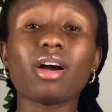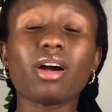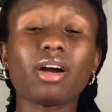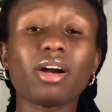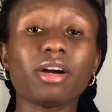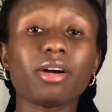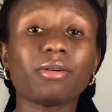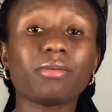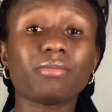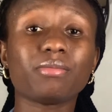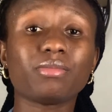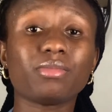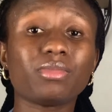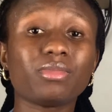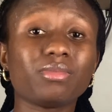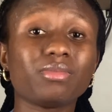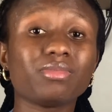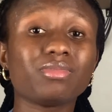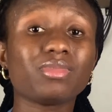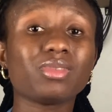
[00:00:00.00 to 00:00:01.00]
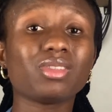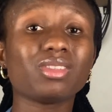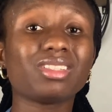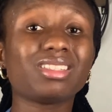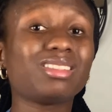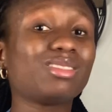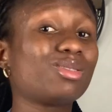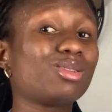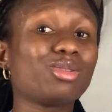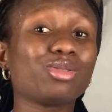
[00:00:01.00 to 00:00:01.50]

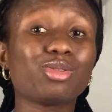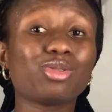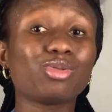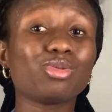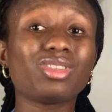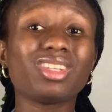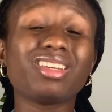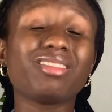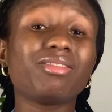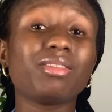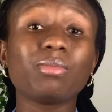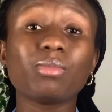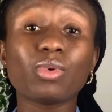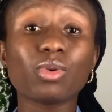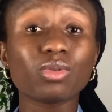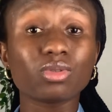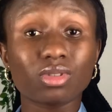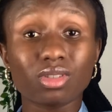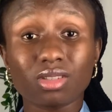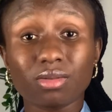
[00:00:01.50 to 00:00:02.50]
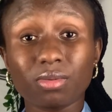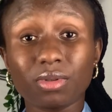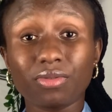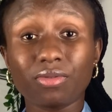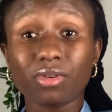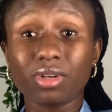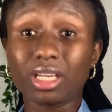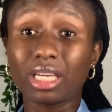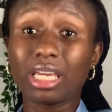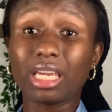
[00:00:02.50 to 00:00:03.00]
close to 3 months
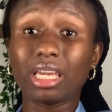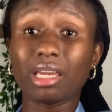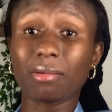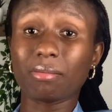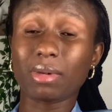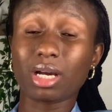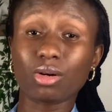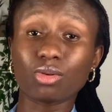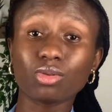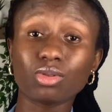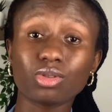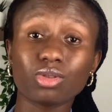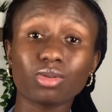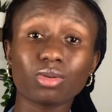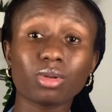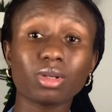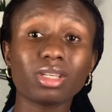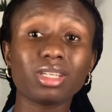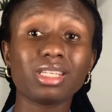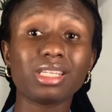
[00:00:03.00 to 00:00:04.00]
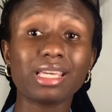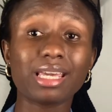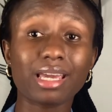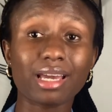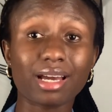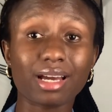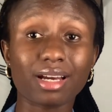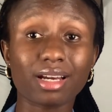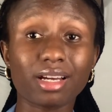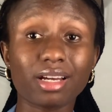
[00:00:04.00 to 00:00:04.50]
before it came out.
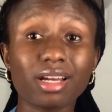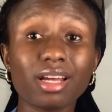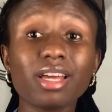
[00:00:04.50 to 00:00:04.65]
Yeah.